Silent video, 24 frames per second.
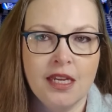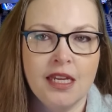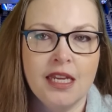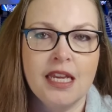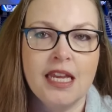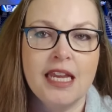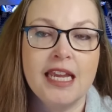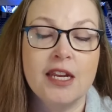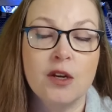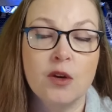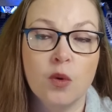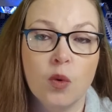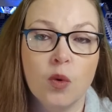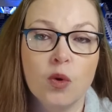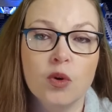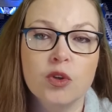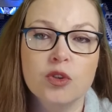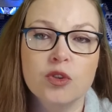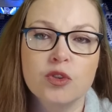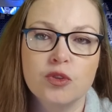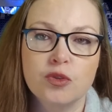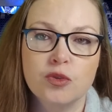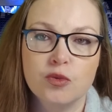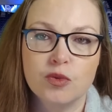in
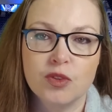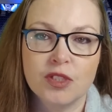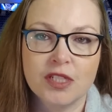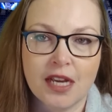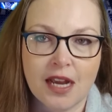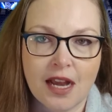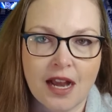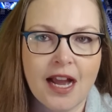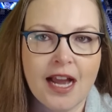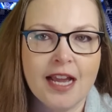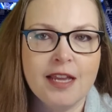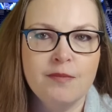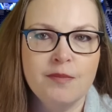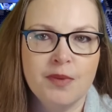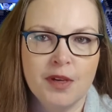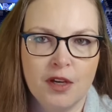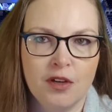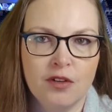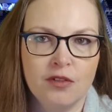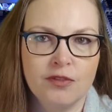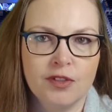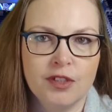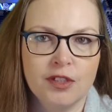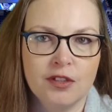order to tie
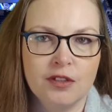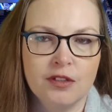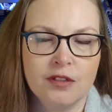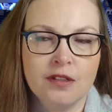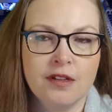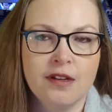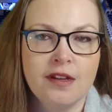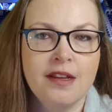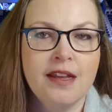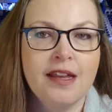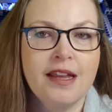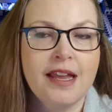Belleville